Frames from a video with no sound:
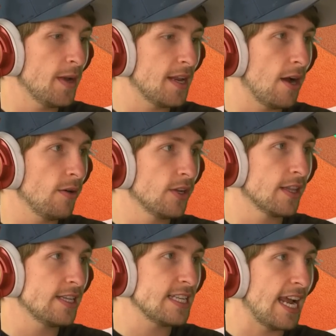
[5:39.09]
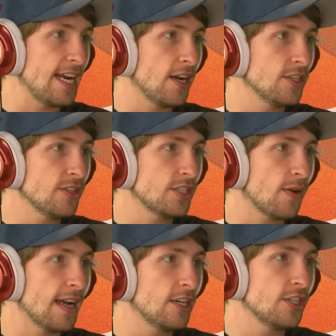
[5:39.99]
And now look at this, eight hundred. So
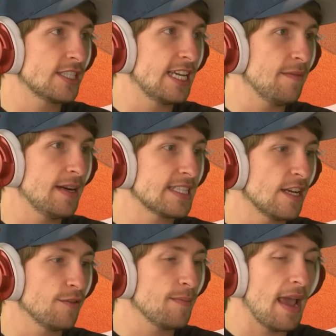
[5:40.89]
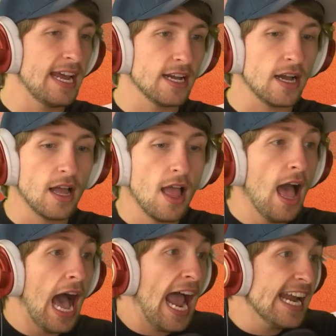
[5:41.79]
I can just get myself mana.
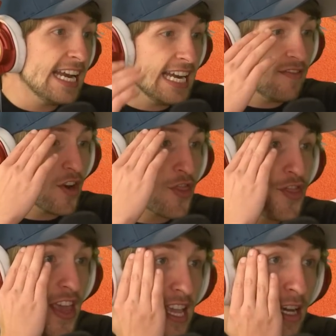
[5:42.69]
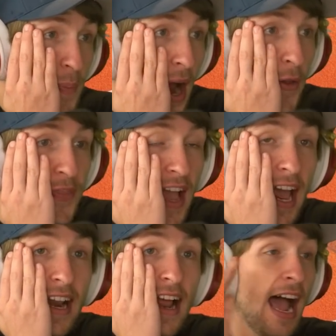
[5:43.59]
I didn't even think about that.
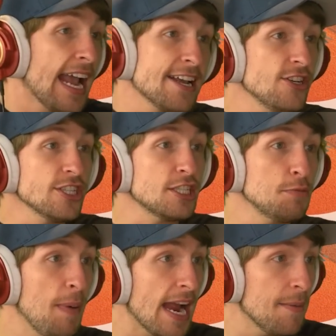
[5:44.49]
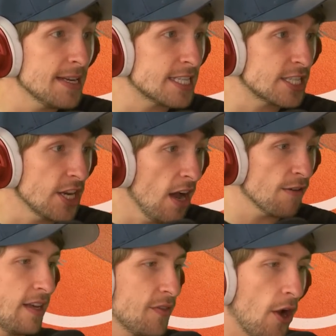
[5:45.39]
I could just spam his
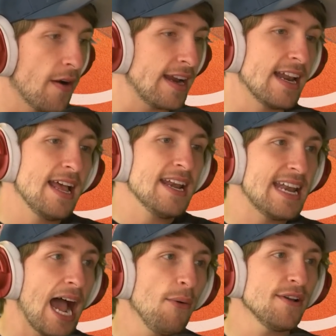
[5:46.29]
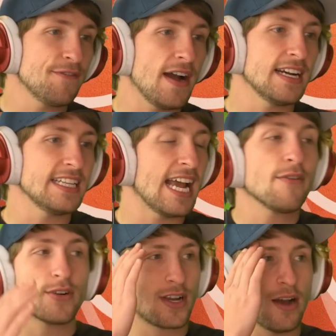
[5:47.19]
stuff. All right, now we finally have
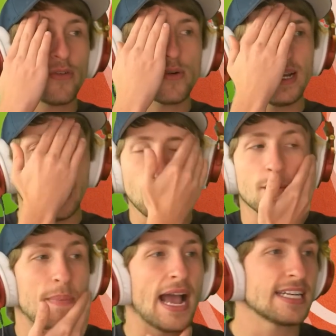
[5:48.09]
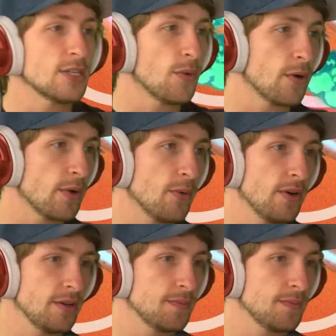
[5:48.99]
recovery and we're back to where we were.